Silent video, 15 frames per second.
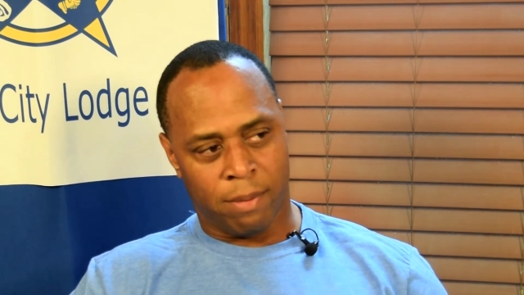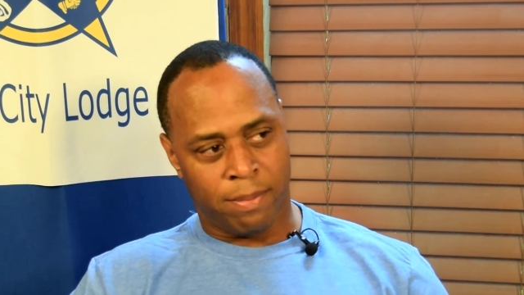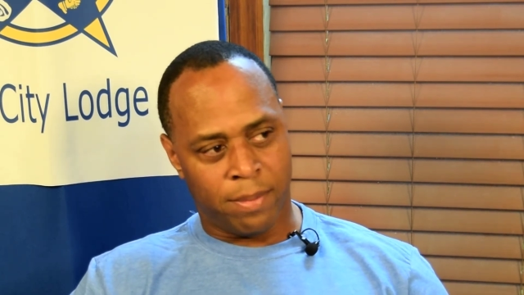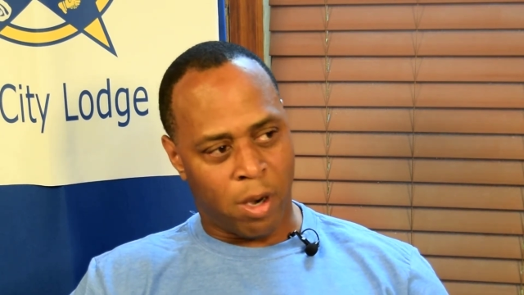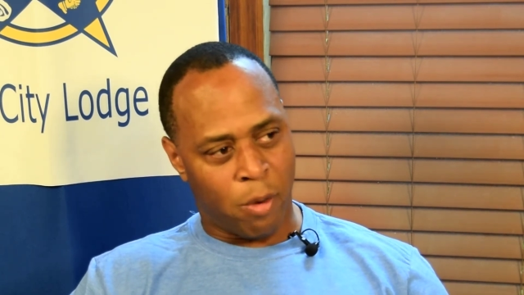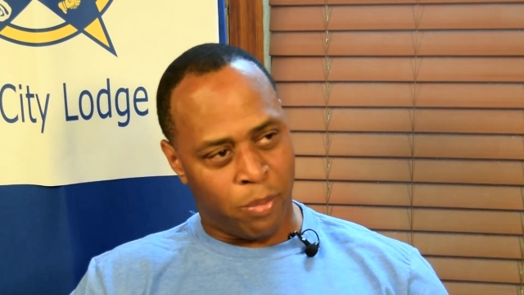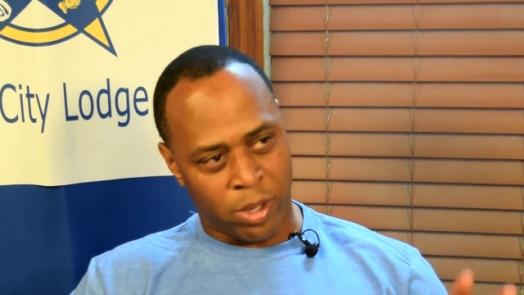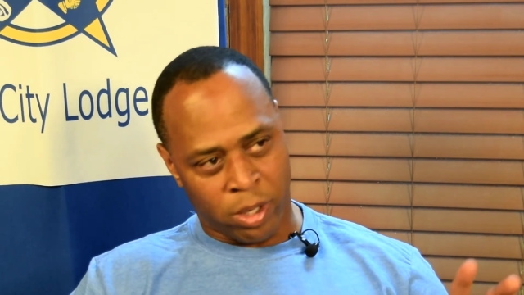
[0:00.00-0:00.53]

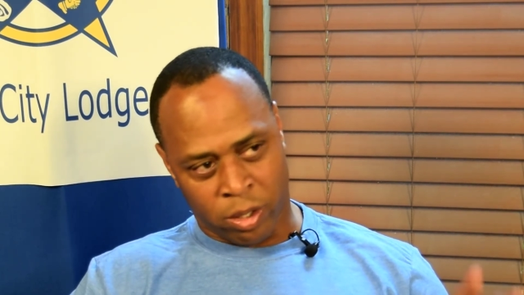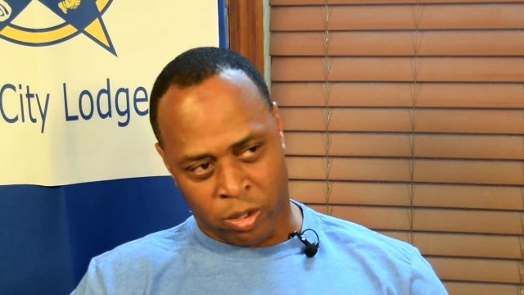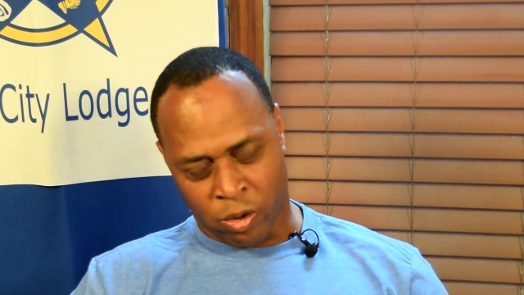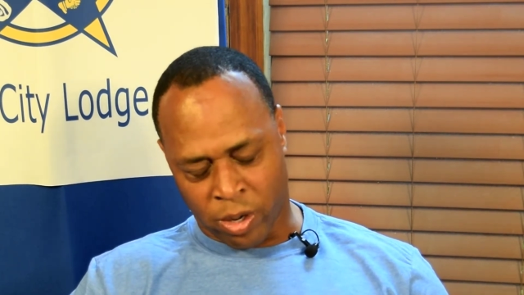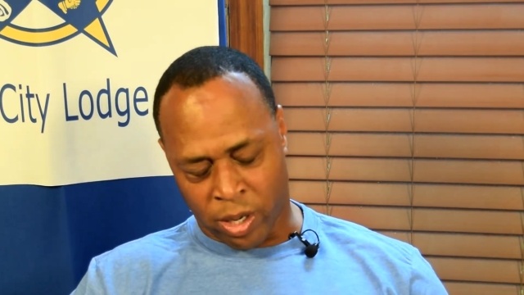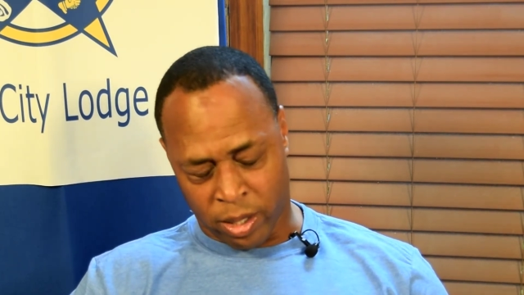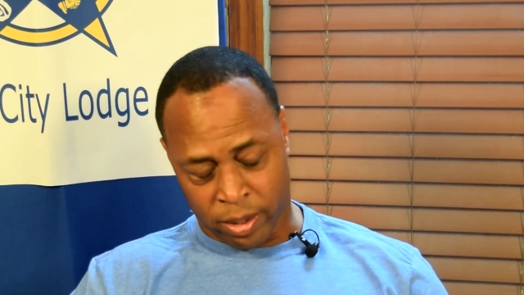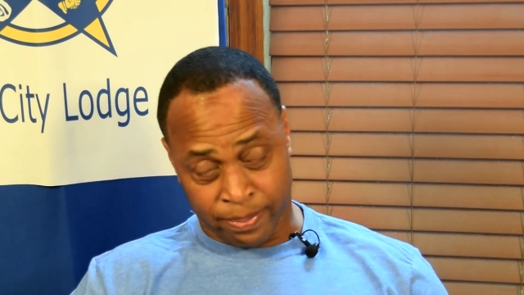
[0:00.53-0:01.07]
open the
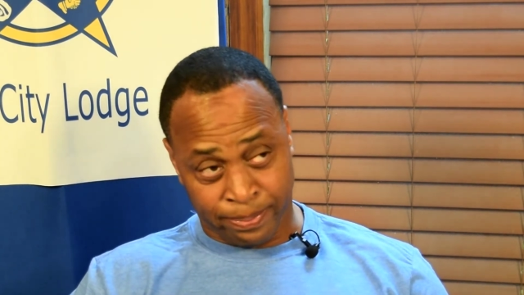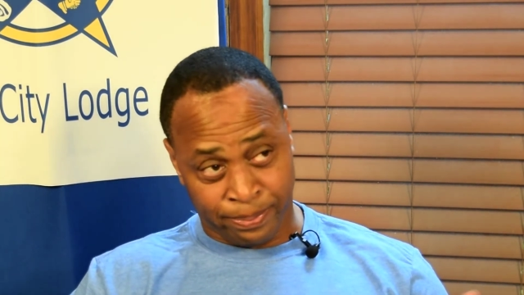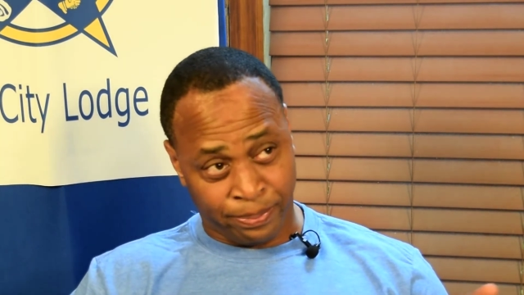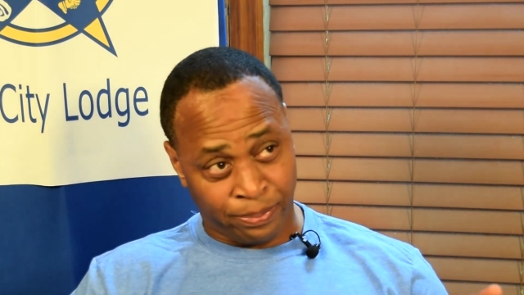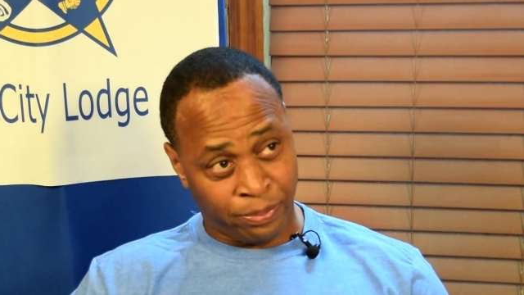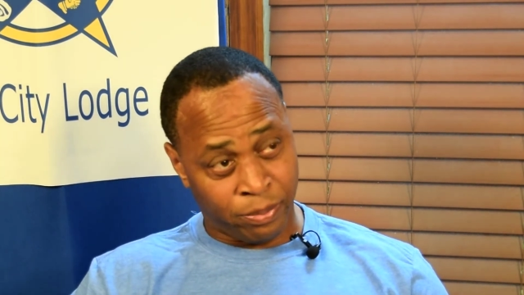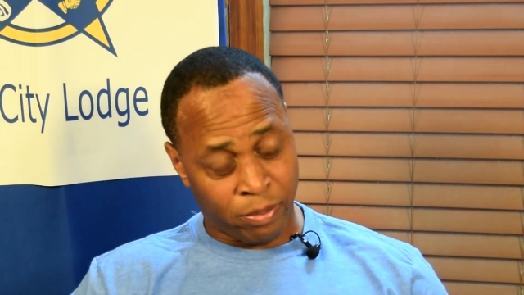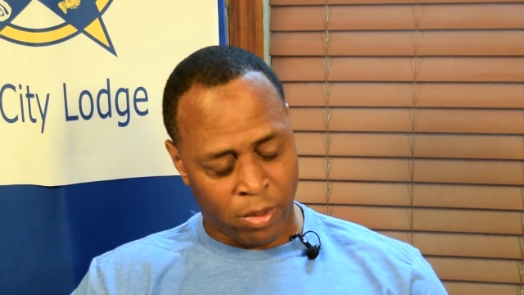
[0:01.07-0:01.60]
door, and
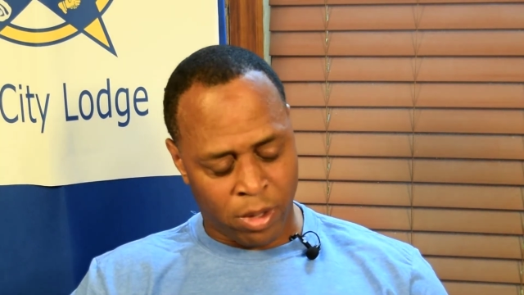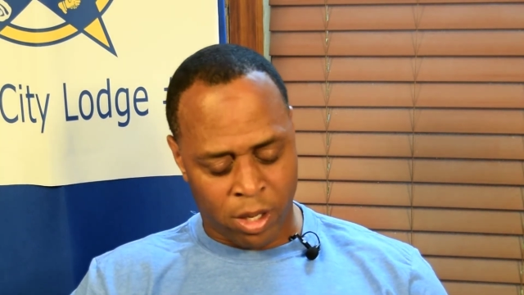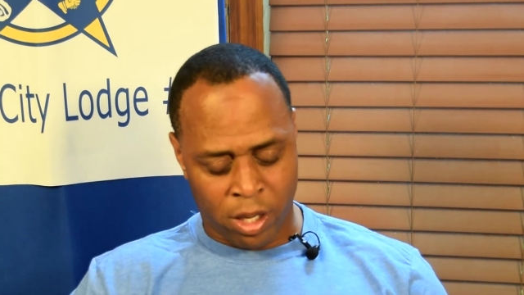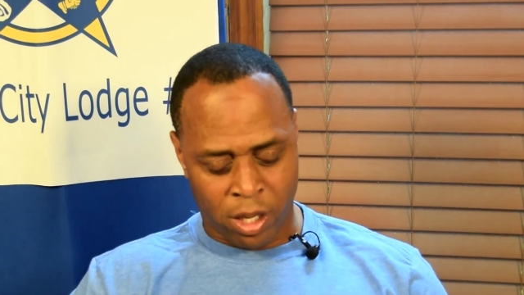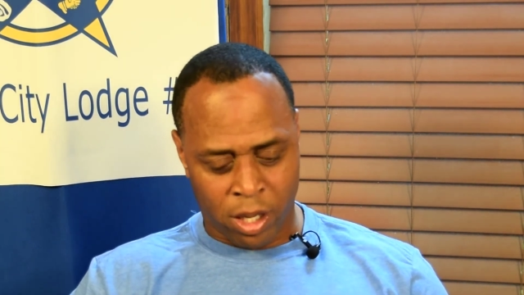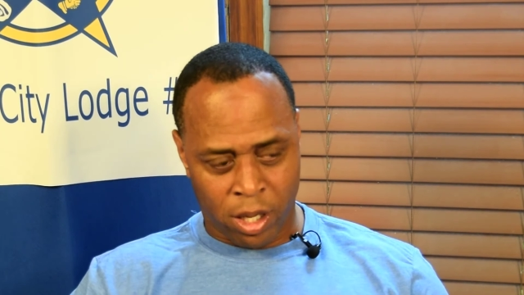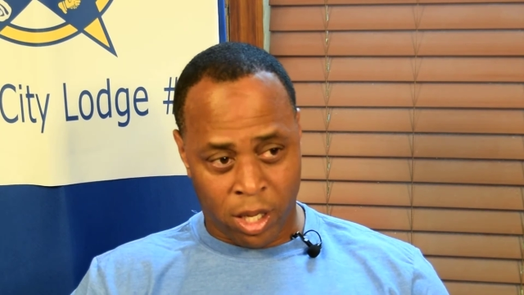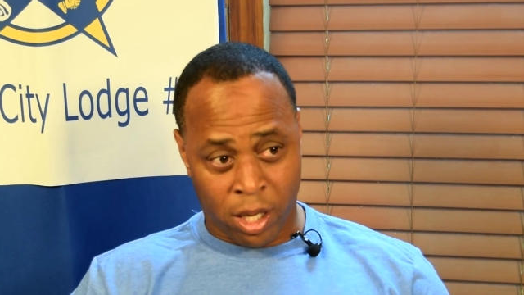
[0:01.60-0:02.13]

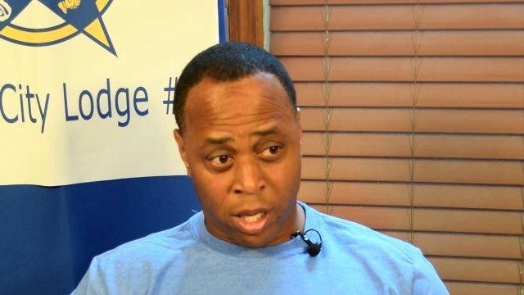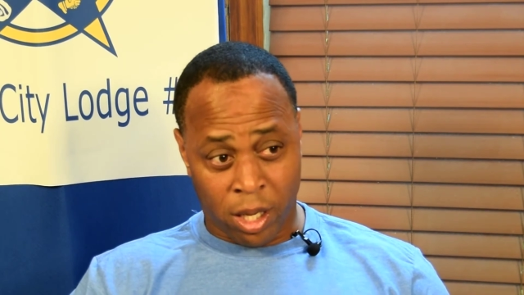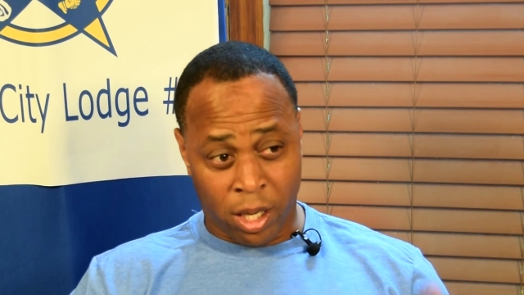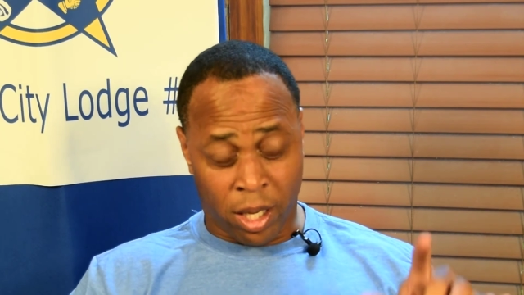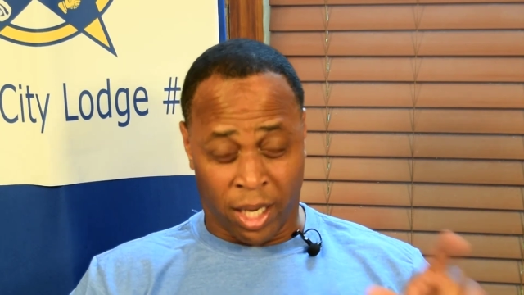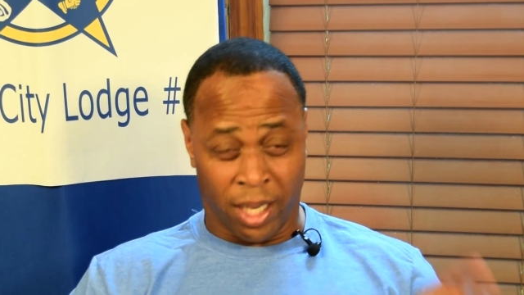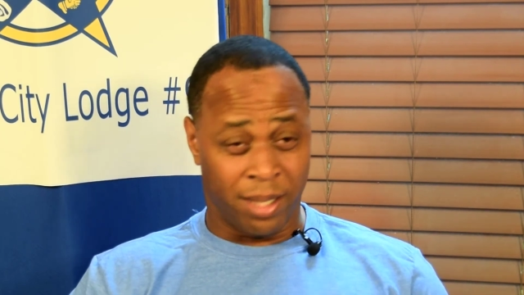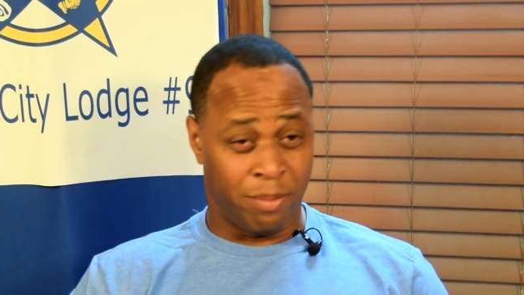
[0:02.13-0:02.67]

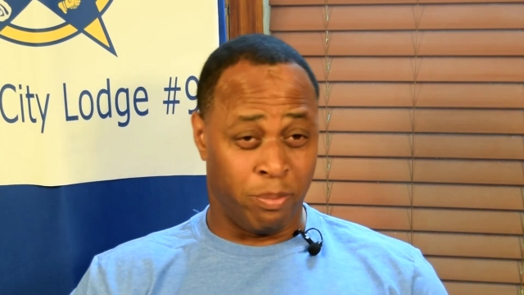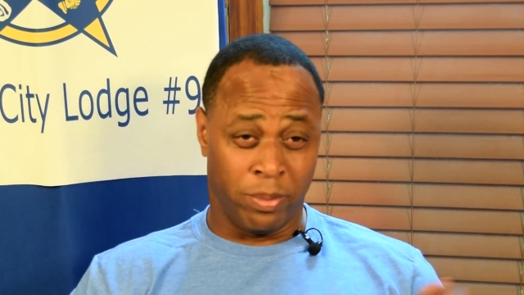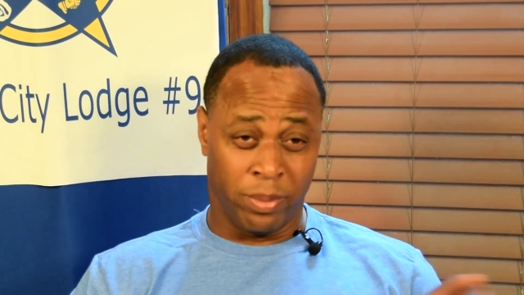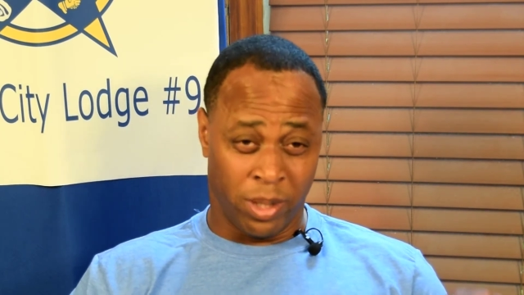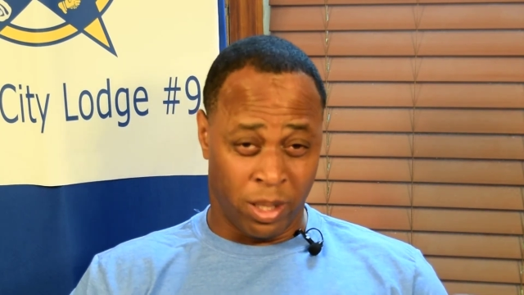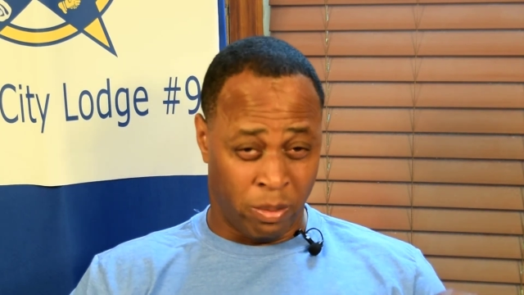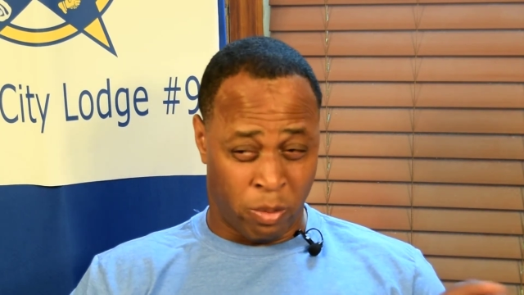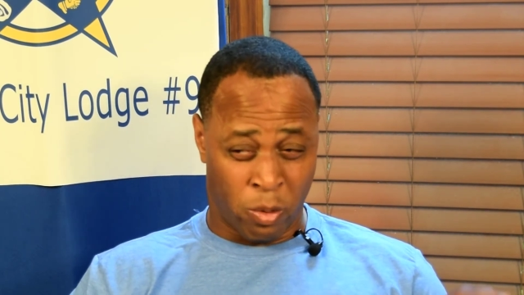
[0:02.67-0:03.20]
these
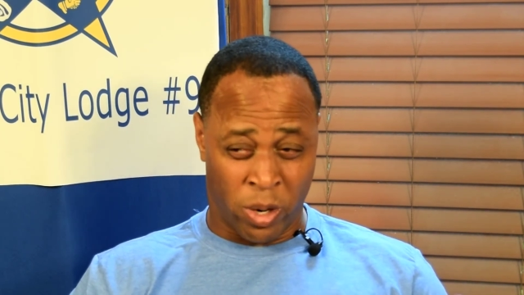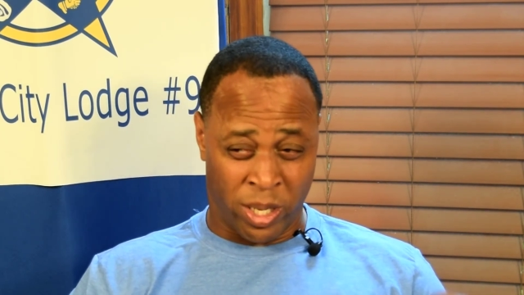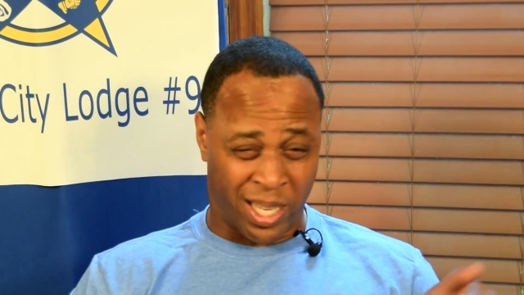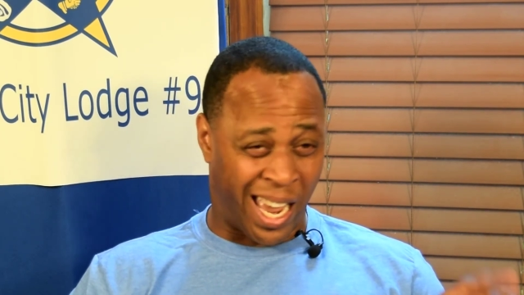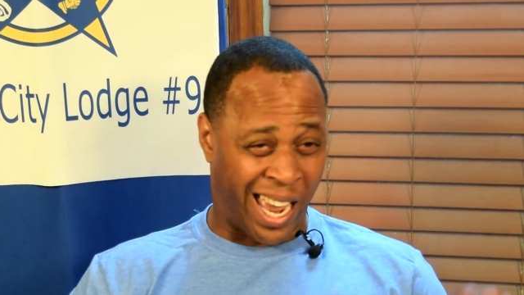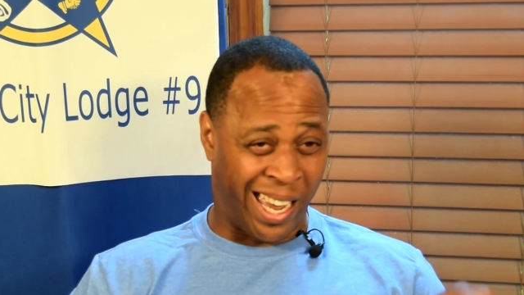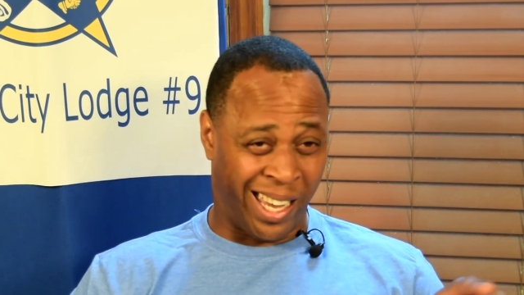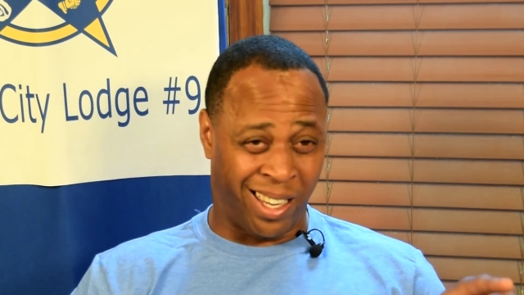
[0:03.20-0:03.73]
little boys
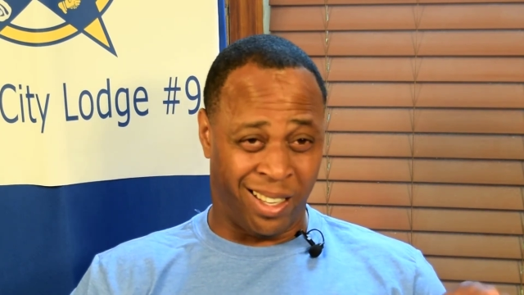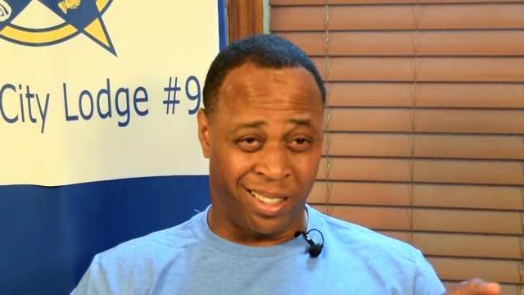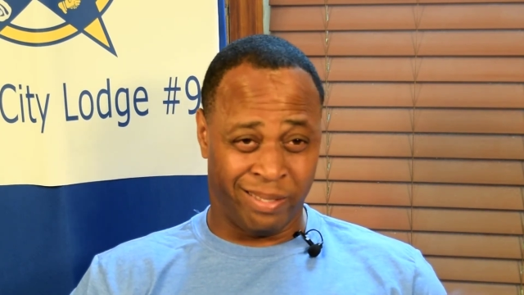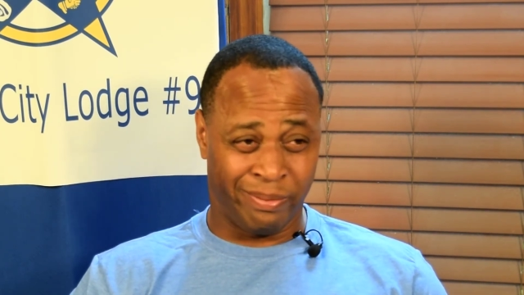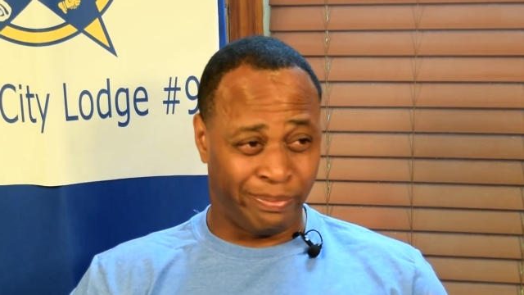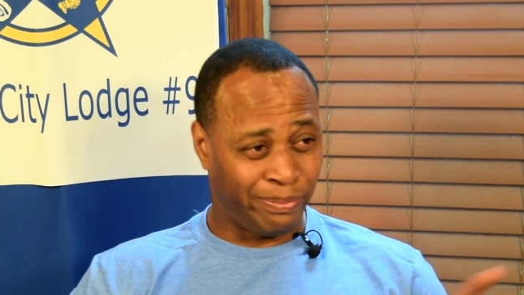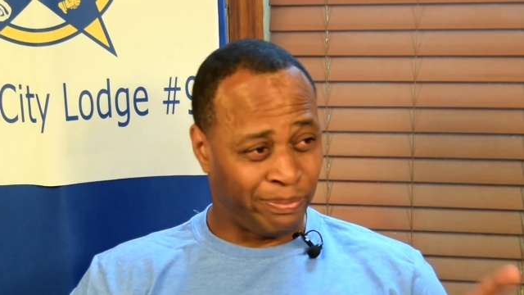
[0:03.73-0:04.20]
hanging.